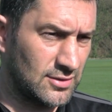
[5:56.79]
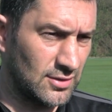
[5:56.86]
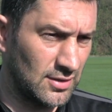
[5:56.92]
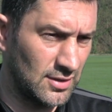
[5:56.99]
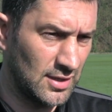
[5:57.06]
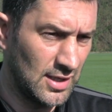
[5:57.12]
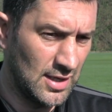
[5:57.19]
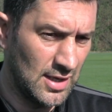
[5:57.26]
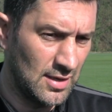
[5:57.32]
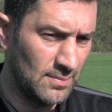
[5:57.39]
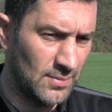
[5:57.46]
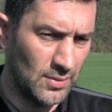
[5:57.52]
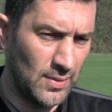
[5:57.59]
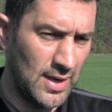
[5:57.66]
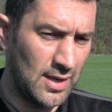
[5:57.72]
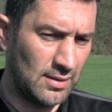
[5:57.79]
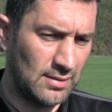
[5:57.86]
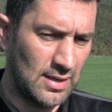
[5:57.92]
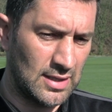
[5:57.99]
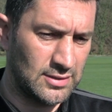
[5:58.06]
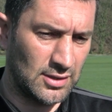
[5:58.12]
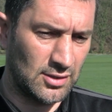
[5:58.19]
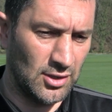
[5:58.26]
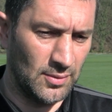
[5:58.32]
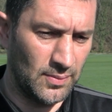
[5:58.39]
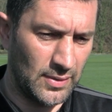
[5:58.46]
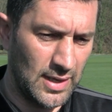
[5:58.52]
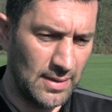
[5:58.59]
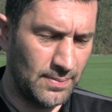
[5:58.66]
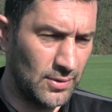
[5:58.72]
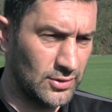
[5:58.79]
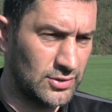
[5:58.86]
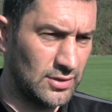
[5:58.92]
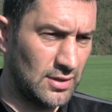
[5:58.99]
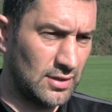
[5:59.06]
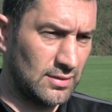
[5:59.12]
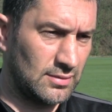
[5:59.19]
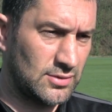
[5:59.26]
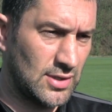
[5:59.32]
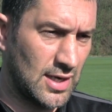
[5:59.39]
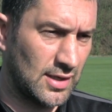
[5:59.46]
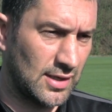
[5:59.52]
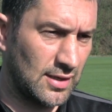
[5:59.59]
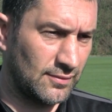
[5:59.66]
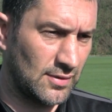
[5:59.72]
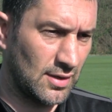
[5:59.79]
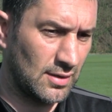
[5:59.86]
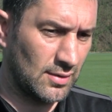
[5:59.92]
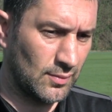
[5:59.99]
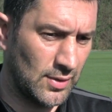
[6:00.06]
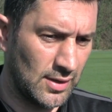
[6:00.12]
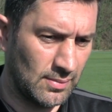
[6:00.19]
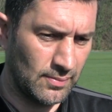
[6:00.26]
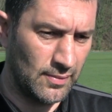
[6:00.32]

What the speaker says: So, but as a club we're pushing and trying to we're